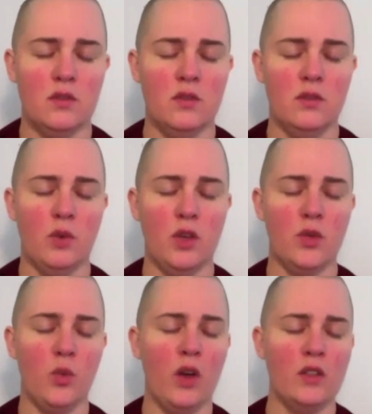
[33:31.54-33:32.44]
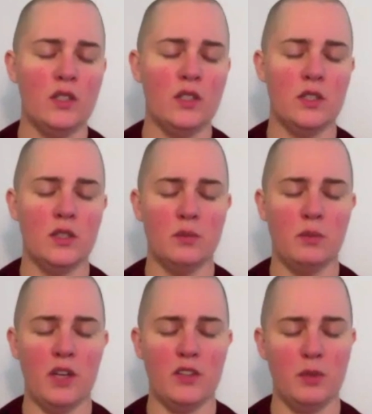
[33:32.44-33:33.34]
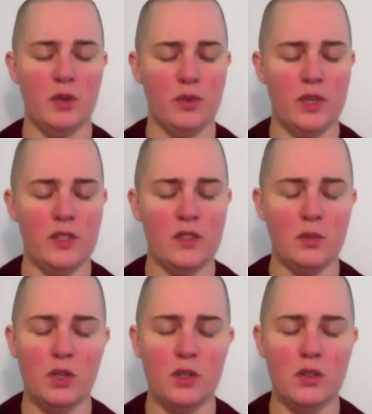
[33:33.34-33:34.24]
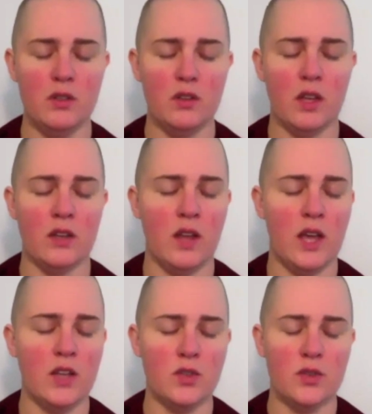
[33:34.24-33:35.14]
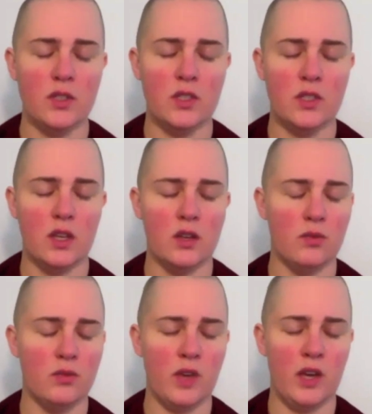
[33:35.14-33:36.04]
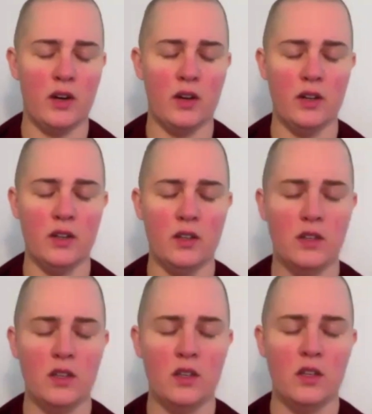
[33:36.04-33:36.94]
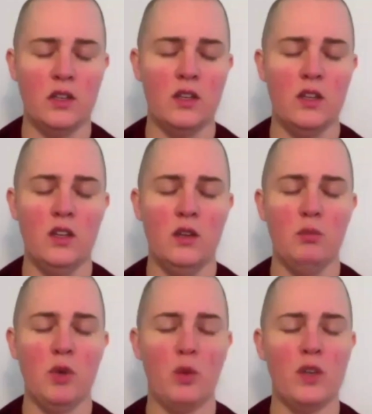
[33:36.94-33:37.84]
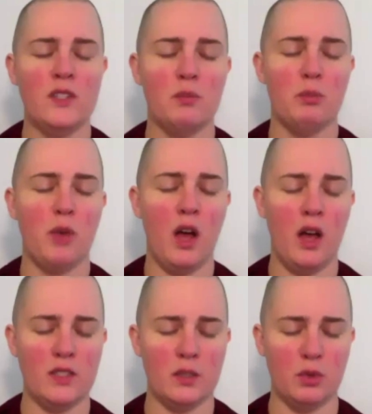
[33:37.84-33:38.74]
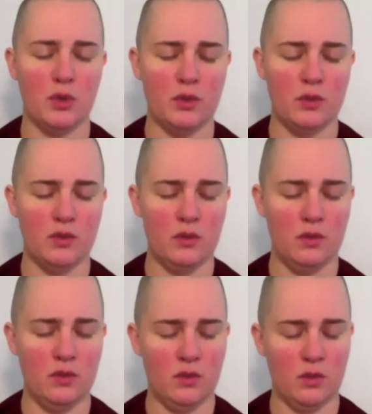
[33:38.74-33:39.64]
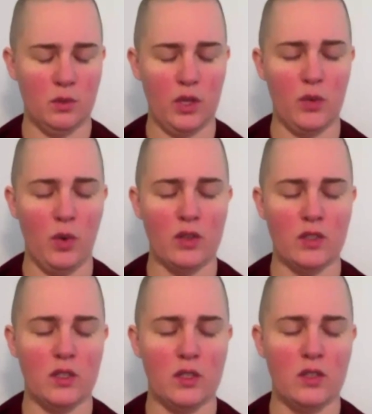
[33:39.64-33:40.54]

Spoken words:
What you wanted might have been reasonable and natural and fair, but was it possible, what you wanted?